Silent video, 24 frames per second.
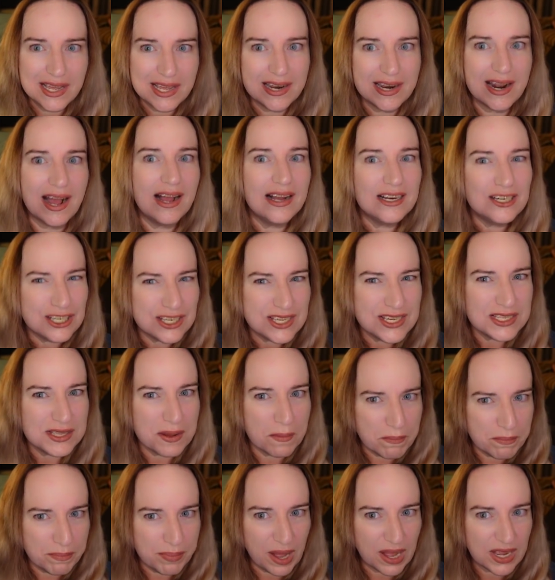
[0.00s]
It actually is
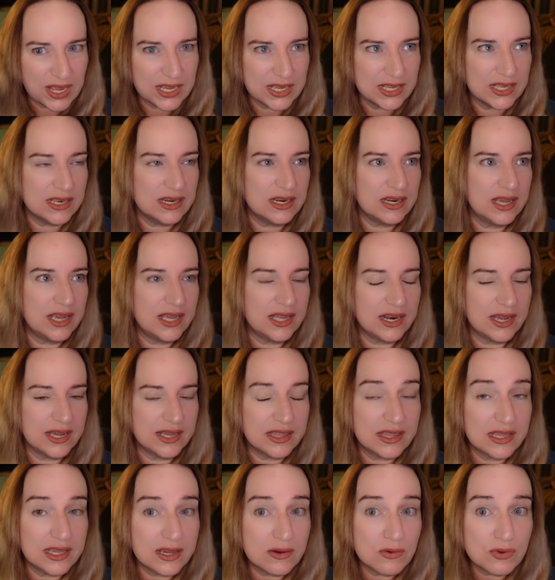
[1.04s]
a bucket. And
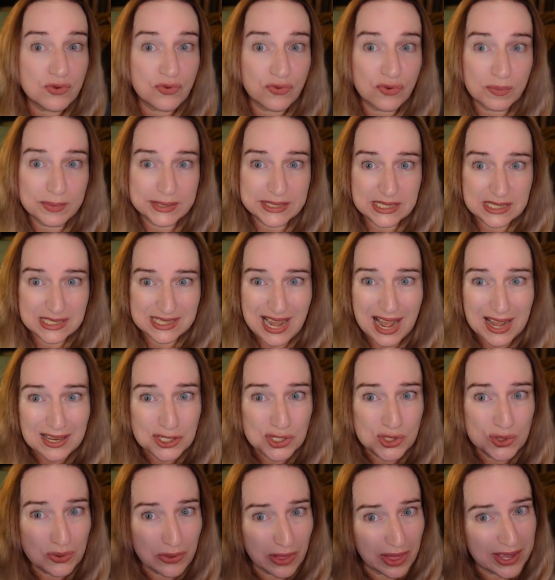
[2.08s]
I think it was from a
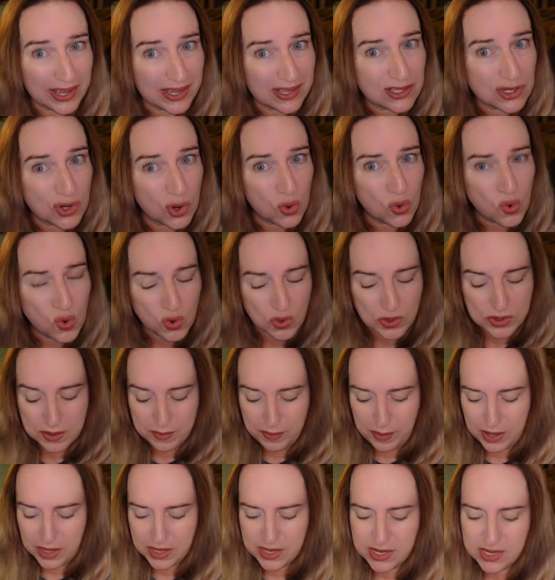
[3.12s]
statue, like to hold
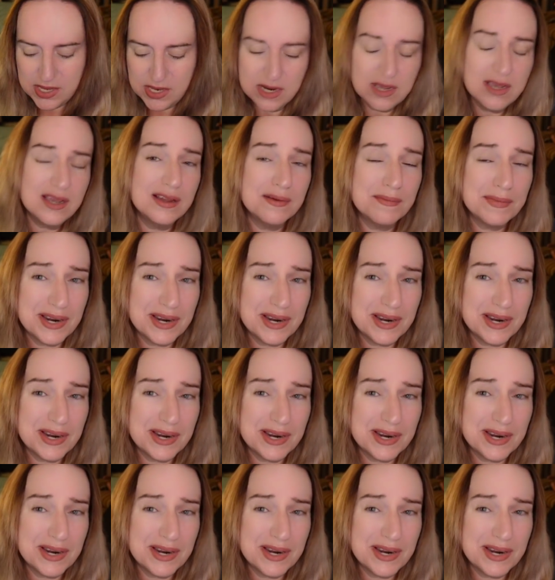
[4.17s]
the bucket.